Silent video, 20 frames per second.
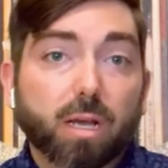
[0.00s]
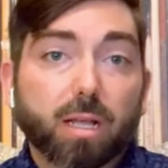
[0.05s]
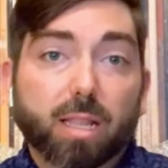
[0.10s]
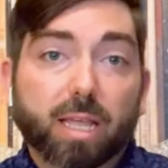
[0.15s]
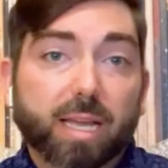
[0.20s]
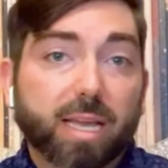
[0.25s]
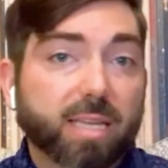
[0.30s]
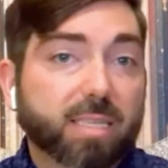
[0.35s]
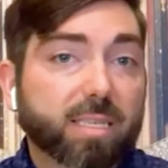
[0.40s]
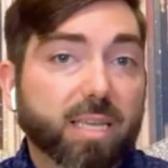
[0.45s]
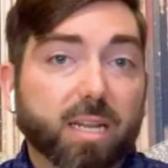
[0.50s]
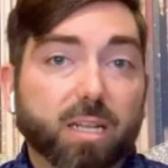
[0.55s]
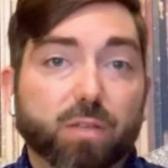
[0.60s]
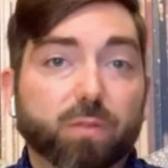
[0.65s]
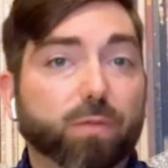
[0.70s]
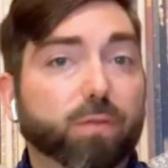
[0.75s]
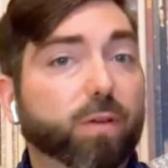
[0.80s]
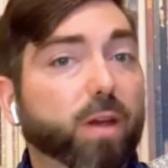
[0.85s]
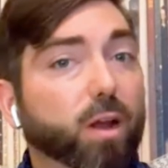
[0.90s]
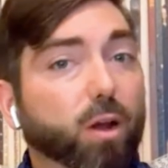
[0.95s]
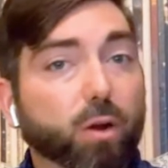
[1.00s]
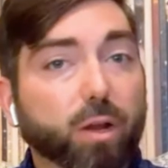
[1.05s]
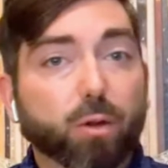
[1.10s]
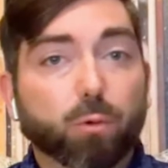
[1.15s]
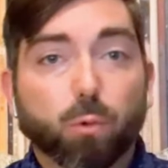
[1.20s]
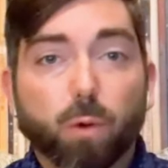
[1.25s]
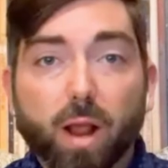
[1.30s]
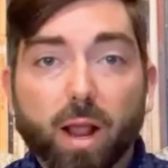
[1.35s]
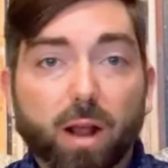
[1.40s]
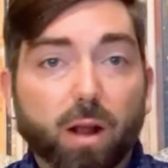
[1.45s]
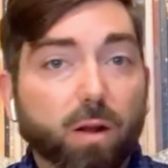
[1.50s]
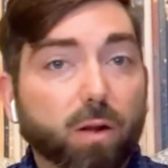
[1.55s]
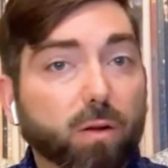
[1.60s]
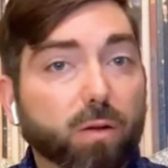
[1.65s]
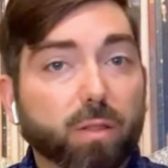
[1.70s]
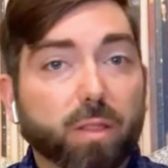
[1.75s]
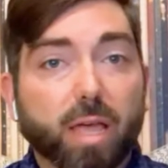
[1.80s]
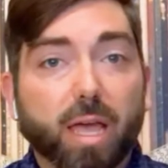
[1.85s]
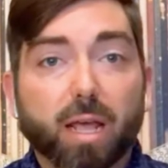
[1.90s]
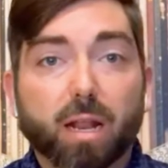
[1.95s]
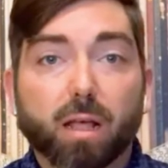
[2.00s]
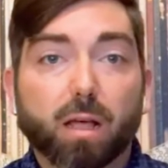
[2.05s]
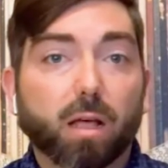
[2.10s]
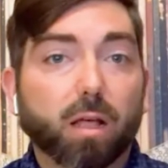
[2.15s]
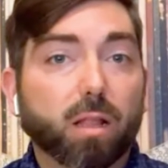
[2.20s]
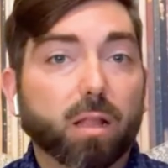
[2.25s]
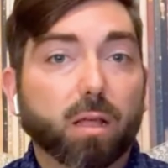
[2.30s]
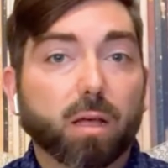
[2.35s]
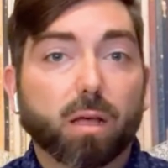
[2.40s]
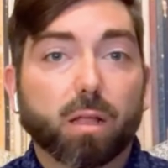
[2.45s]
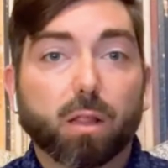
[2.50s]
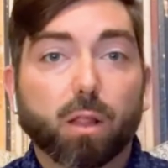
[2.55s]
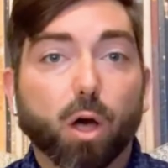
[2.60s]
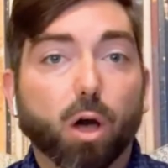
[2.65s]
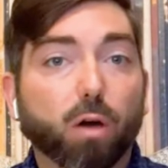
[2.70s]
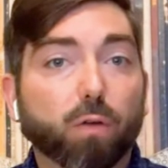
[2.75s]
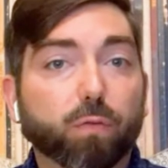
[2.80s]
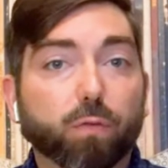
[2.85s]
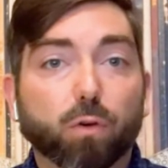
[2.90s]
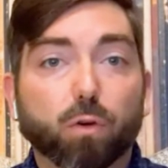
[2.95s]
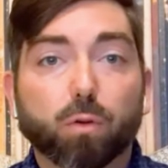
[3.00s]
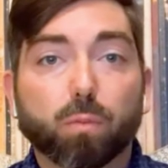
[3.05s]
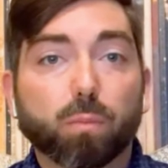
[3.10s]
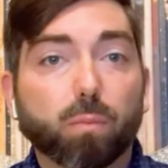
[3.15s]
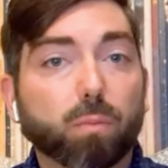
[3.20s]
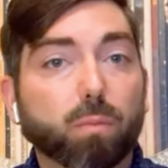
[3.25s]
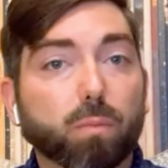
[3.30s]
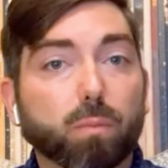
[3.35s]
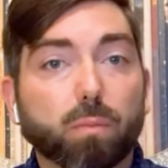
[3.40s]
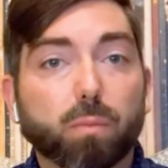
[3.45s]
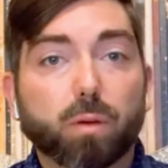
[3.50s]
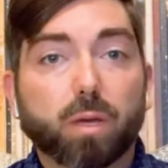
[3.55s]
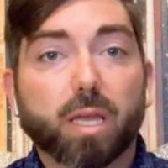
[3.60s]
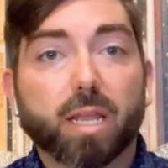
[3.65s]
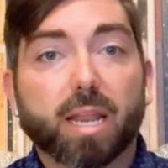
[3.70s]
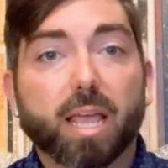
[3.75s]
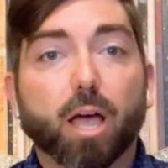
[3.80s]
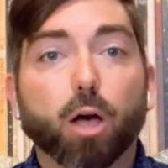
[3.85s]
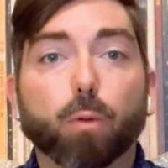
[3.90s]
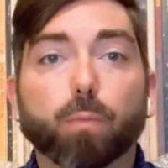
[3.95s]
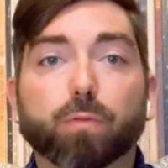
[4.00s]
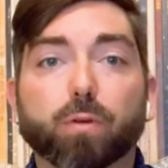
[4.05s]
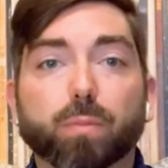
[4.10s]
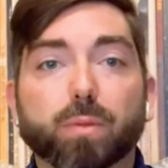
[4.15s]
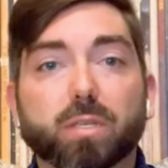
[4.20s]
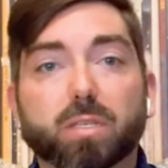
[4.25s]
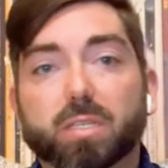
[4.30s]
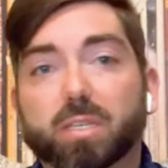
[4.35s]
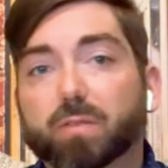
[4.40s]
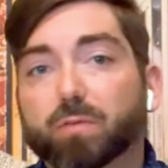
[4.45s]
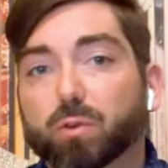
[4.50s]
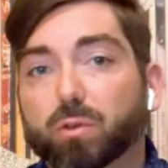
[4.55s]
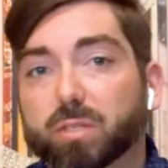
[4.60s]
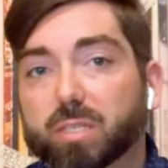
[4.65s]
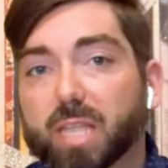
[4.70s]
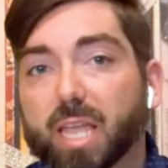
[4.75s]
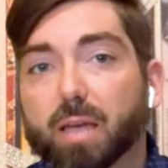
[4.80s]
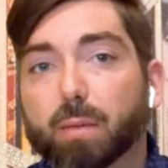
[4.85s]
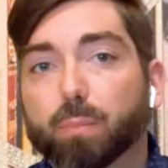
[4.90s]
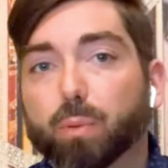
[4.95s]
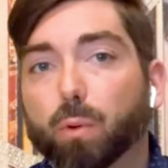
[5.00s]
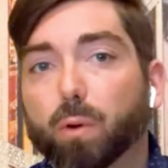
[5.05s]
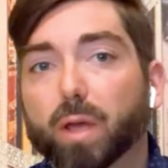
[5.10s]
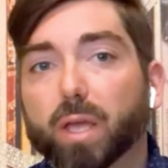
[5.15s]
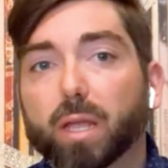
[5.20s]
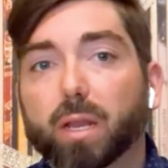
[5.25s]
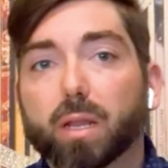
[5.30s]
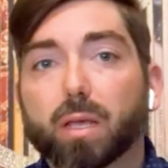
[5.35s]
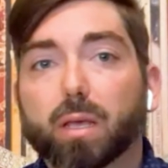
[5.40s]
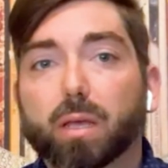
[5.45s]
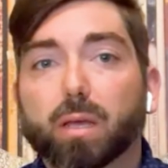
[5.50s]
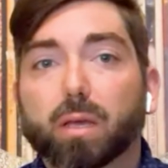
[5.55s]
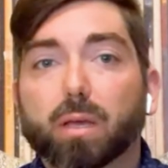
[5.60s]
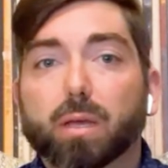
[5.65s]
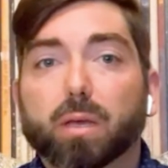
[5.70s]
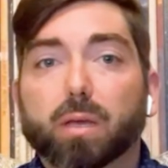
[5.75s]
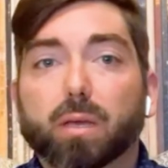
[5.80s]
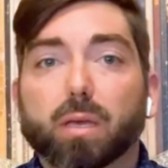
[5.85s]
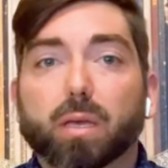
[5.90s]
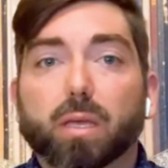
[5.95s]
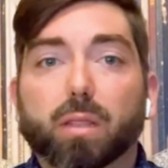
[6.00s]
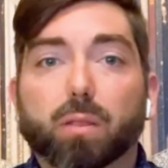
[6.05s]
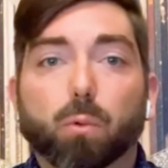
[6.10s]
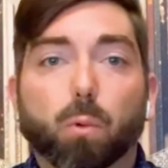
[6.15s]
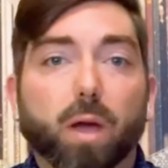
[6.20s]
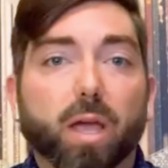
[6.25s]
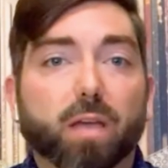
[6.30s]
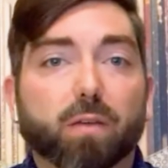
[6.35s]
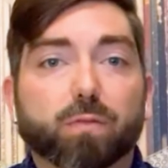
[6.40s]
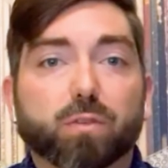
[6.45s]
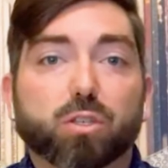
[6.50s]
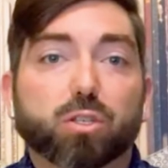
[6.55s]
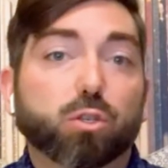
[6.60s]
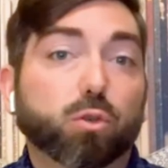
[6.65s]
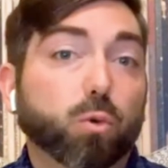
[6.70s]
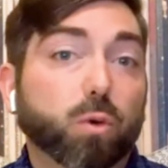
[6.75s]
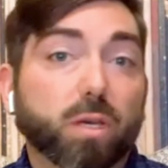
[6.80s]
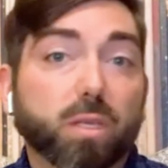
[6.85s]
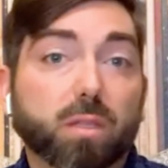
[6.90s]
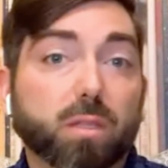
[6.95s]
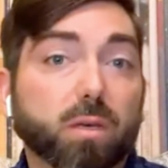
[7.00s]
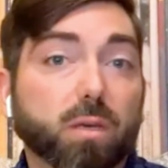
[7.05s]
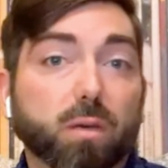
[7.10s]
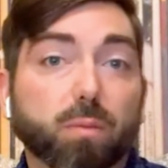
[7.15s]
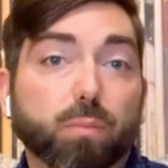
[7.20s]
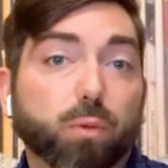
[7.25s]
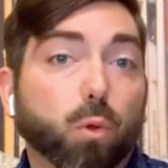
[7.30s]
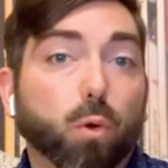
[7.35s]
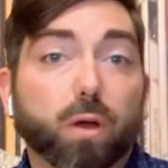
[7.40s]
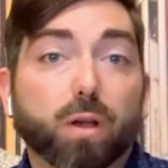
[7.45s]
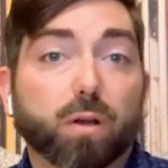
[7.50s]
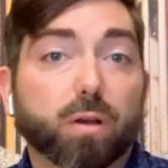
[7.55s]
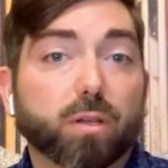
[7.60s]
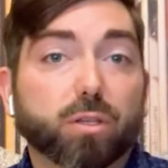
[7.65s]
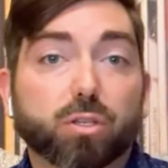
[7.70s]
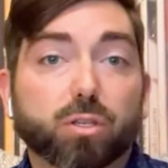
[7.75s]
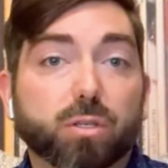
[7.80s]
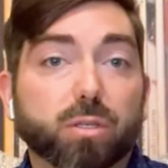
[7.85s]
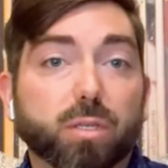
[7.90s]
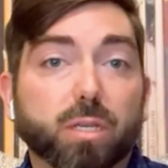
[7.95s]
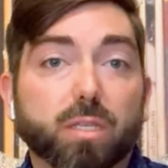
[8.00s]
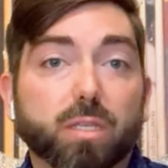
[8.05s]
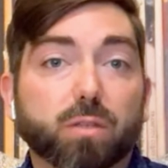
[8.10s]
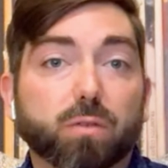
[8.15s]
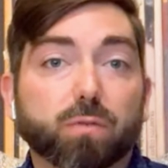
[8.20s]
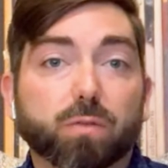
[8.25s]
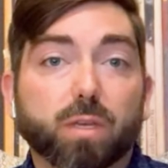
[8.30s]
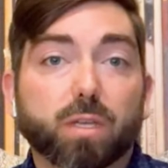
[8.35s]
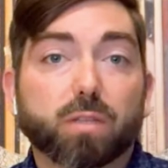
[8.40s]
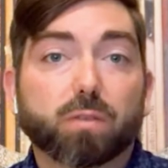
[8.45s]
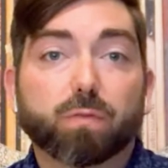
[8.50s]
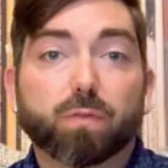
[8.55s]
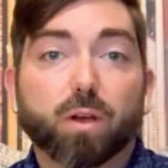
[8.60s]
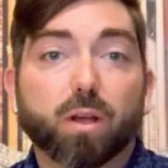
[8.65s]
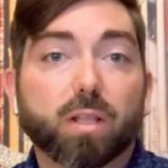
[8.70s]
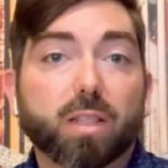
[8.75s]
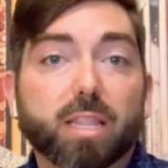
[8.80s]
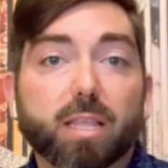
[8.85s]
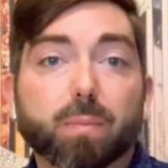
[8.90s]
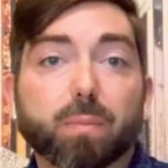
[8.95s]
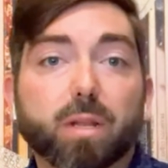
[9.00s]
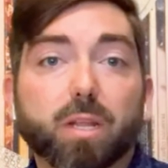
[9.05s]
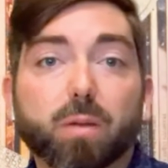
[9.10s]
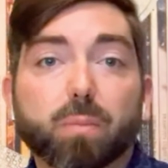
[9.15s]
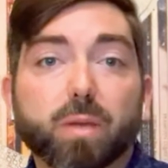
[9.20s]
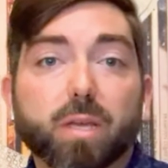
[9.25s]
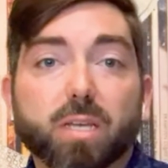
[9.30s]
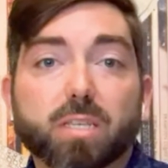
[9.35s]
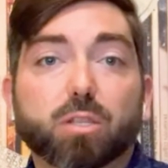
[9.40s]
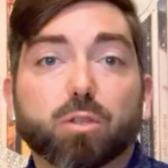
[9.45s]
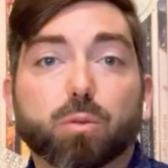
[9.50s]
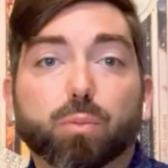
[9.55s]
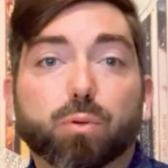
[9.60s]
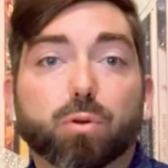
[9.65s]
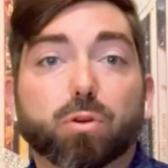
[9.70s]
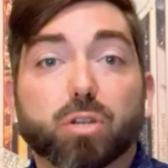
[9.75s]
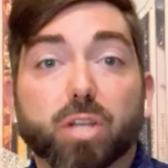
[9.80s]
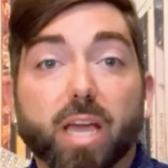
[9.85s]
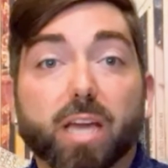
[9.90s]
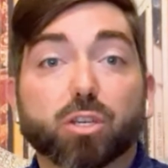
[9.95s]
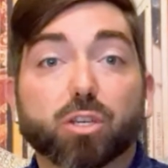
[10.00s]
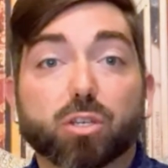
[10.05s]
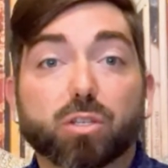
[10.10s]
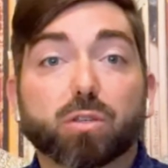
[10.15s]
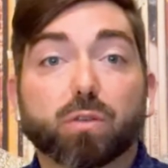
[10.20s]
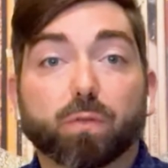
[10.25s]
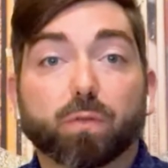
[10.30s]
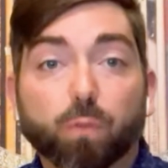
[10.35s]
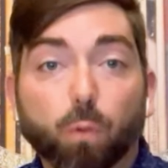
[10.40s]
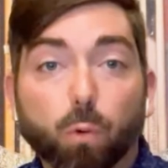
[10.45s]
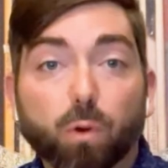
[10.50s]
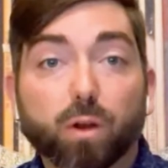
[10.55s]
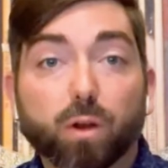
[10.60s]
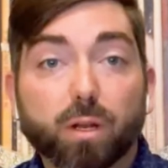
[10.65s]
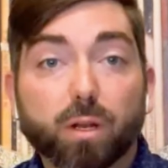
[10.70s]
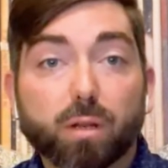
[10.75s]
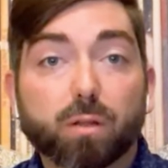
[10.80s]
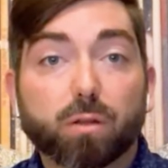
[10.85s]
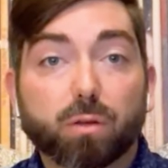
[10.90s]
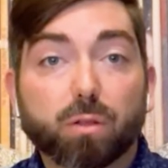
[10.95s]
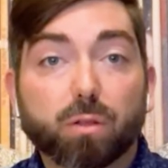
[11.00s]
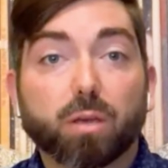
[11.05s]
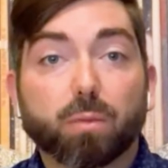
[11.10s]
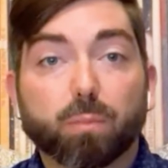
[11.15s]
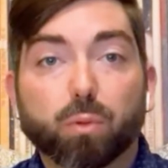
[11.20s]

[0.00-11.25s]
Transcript: like I said, it's very rare that a law firm can help from a civil standpoint in the way of suing the employer. It's very limited because of the protections afforded to the